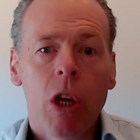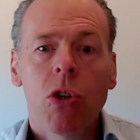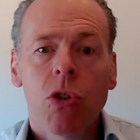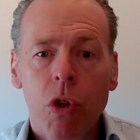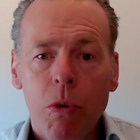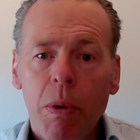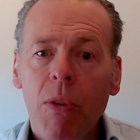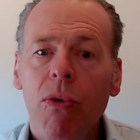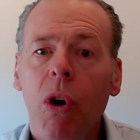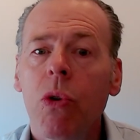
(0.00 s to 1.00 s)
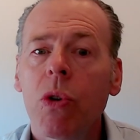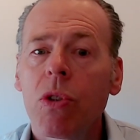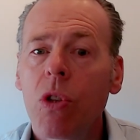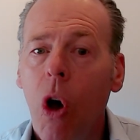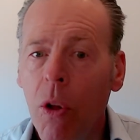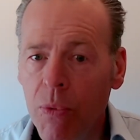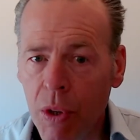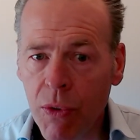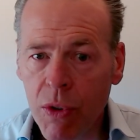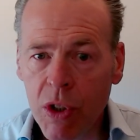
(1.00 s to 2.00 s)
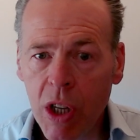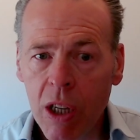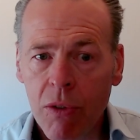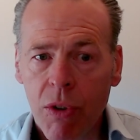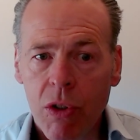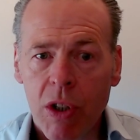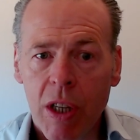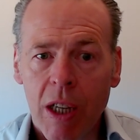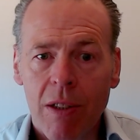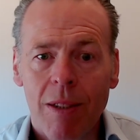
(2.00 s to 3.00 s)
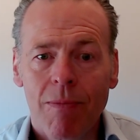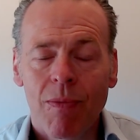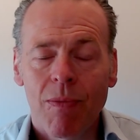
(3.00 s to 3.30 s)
should be focused on differentiating functionality.